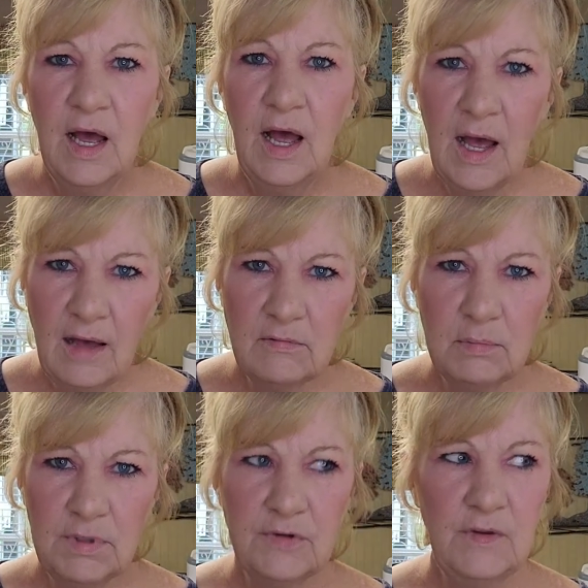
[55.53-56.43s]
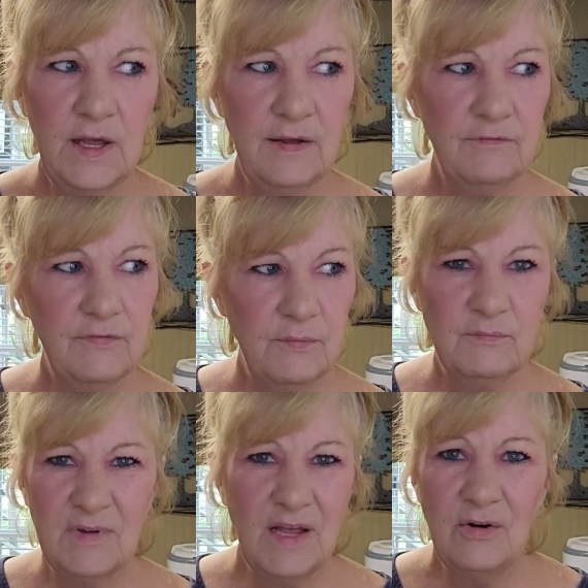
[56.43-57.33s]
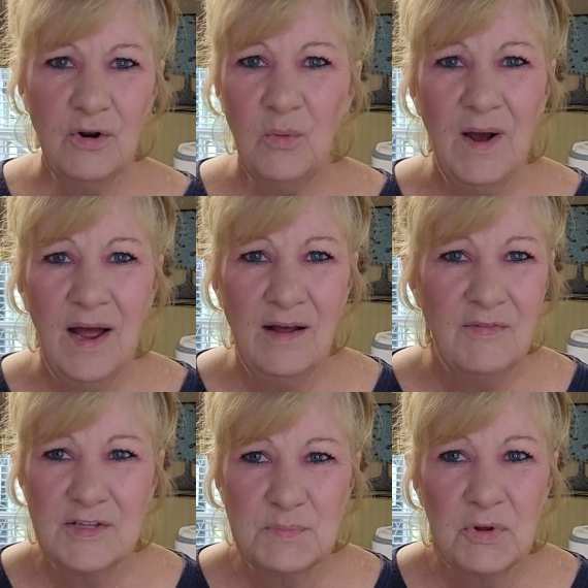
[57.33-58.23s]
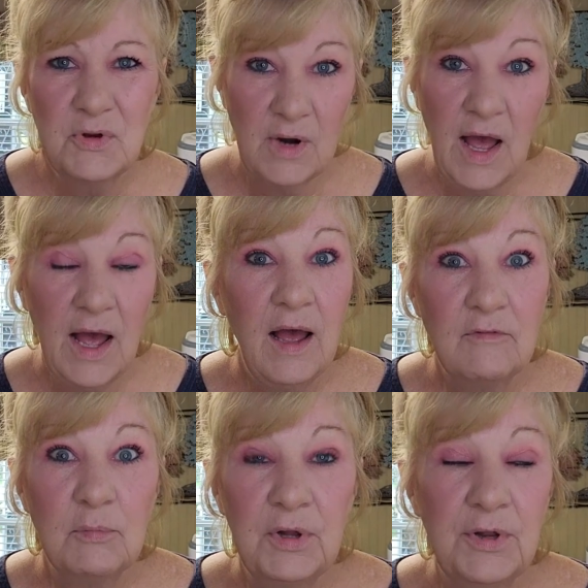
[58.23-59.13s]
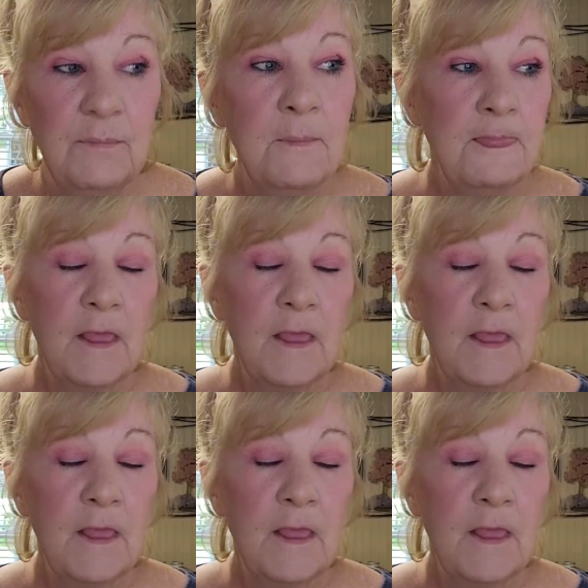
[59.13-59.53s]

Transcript: I have a balloon I have from, I don't know why I have this balloon. I have a balloon.